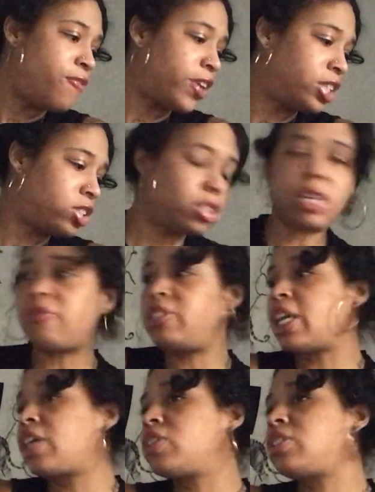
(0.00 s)
fix yourself,
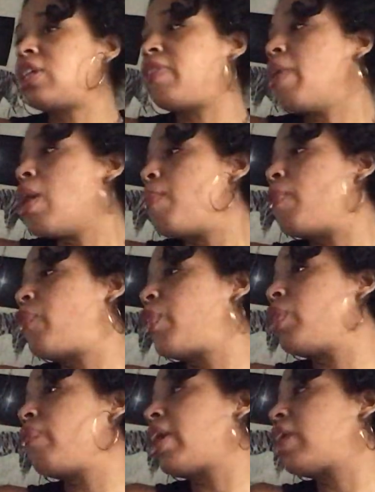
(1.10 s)
check yourself before
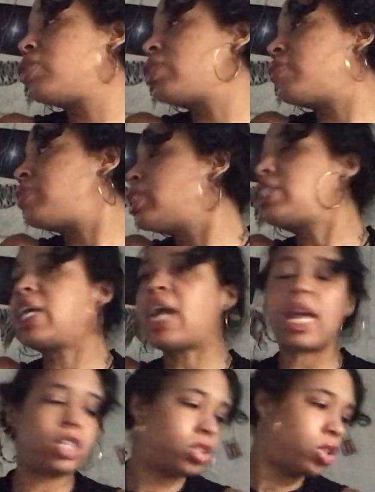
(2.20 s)
you wreck yourself. Sunshine
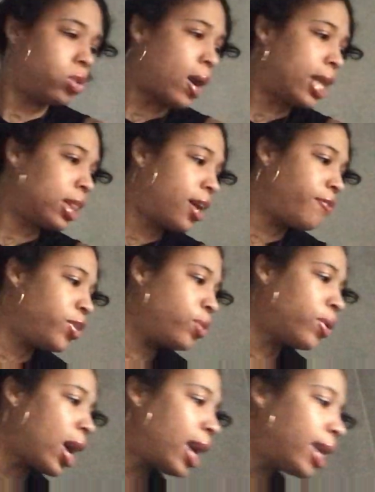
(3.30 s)
Goddess crew, I love you
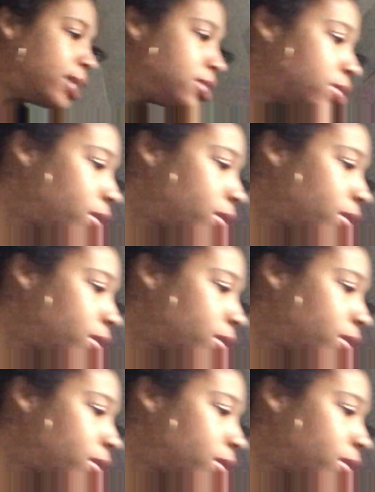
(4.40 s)
guys,